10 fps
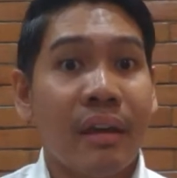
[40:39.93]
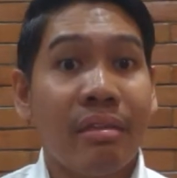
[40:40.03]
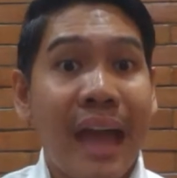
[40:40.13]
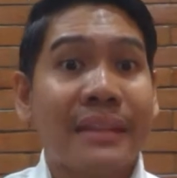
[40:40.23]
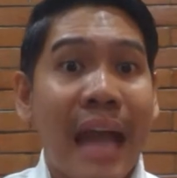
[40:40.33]

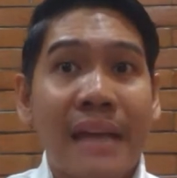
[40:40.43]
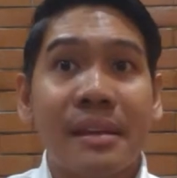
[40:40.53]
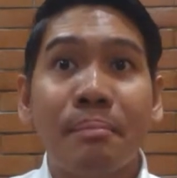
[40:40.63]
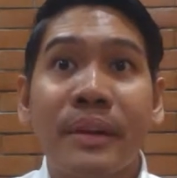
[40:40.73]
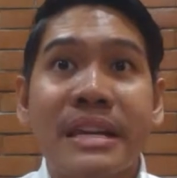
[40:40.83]
That has
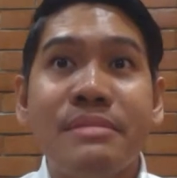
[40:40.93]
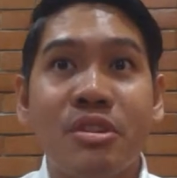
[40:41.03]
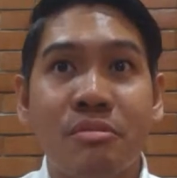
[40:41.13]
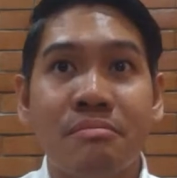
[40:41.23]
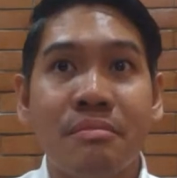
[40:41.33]
a
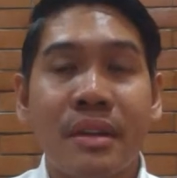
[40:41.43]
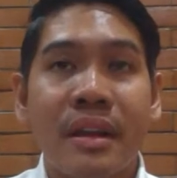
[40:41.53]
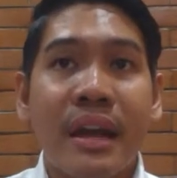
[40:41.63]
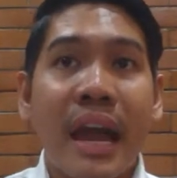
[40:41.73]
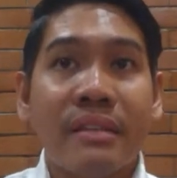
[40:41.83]
premium,
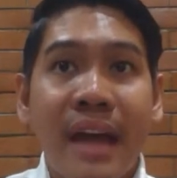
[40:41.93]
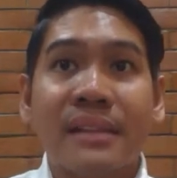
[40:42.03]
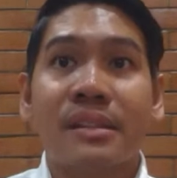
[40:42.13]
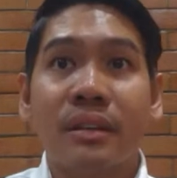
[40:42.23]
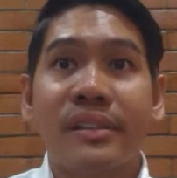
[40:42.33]
and
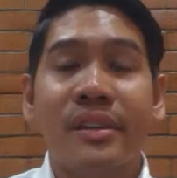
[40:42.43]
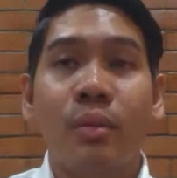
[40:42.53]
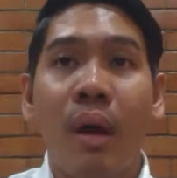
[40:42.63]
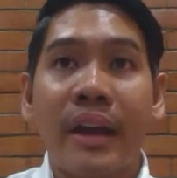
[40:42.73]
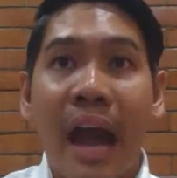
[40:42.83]
that's the reason
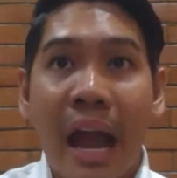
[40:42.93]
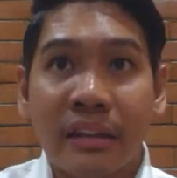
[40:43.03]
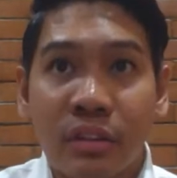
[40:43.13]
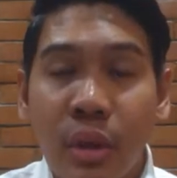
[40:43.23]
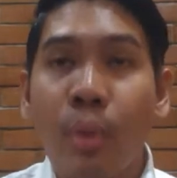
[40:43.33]
why
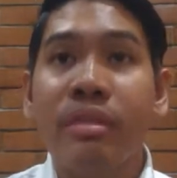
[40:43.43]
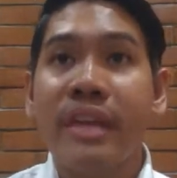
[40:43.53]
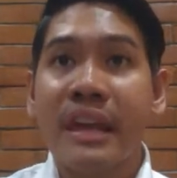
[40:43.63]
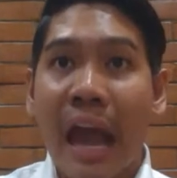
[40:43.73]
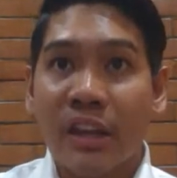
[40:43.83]
I don't
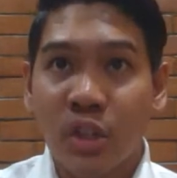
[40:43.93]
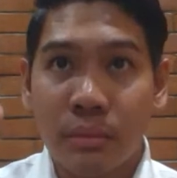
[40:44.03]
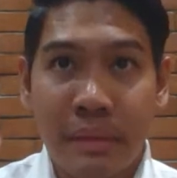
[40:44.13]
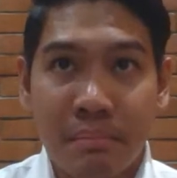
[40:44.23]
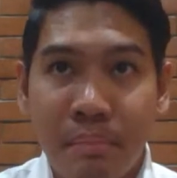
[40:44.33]
think I
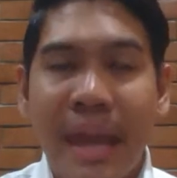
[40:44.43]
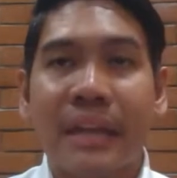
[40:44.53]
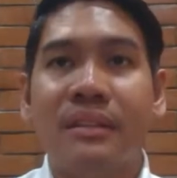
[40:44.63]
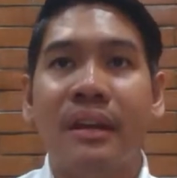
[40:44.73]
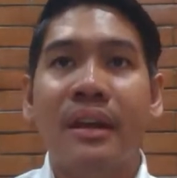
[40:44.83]
should be
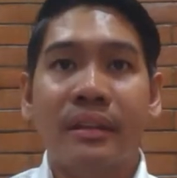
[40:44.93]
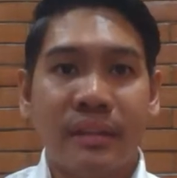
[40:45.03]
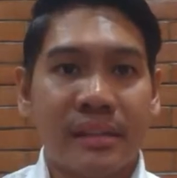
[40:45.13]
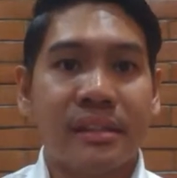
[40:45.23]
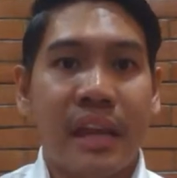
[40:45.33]
paid
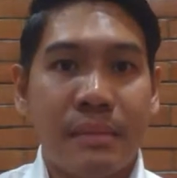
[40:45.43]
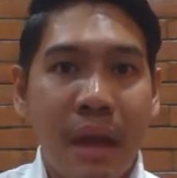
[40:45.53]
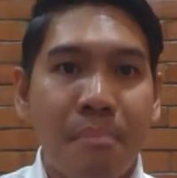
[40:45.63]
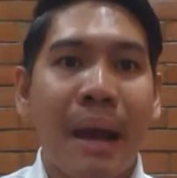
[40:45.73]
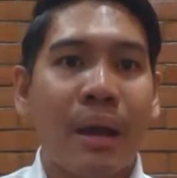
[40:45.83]
the same
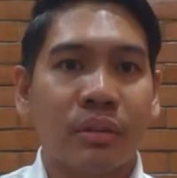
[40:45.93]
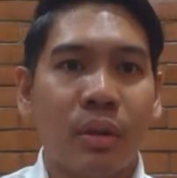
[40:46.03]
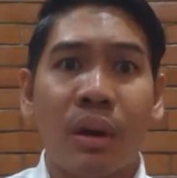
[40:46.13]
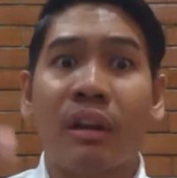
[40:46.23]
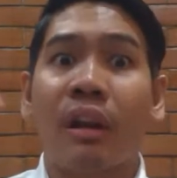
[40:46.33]
amount
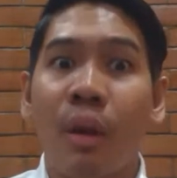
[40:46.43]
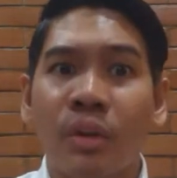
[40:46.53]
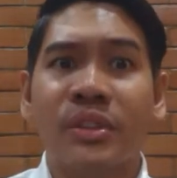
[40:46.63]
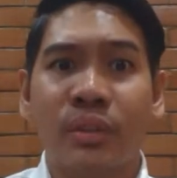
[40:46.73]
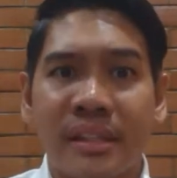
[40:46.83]
or
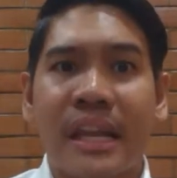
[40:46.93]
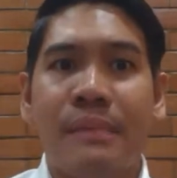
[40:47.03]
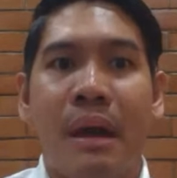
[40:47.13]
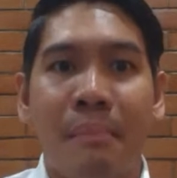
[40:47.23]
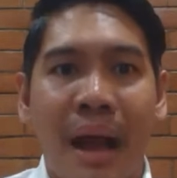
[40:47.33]
close to the
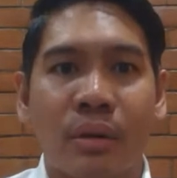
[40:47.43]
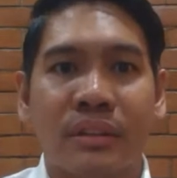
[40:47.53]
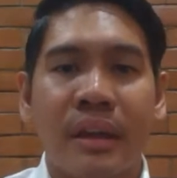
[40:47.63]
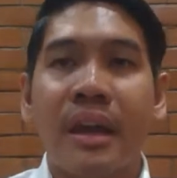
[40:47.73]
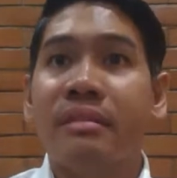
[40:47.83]
same
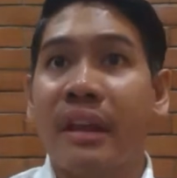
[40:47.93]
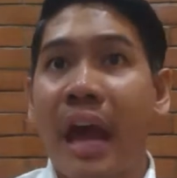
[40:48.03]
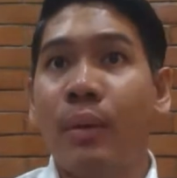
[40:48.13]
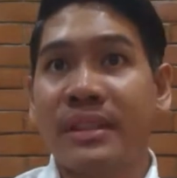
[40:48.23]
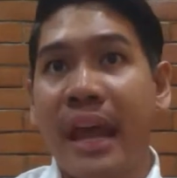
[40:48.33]
amount that
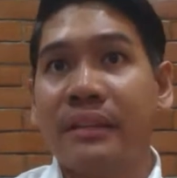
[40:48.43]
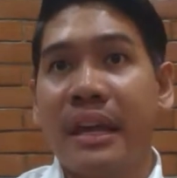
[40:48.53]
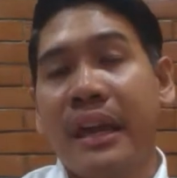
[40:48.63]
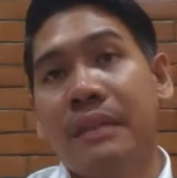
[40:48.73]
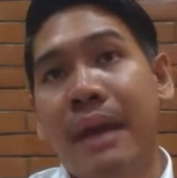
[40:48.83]
I was
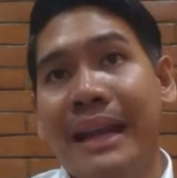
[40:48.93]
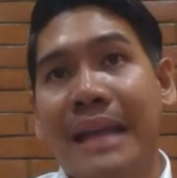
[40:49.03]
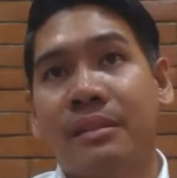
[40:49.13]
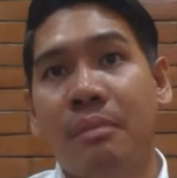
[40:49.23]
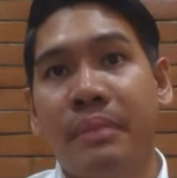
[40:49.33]
getting in my
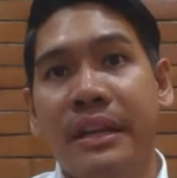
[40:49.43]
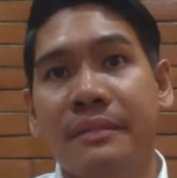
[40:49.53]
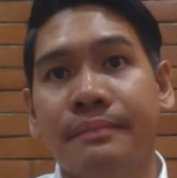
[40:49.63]
last company.